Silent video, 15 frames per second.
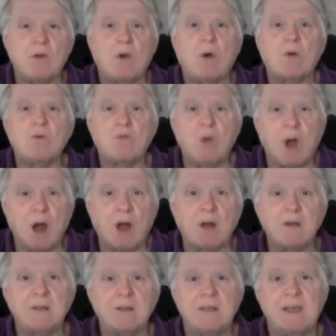or
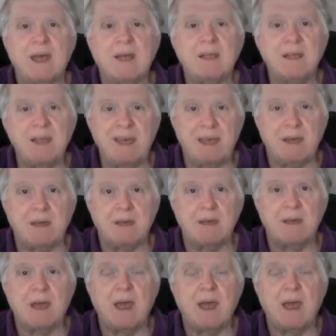wrong technique,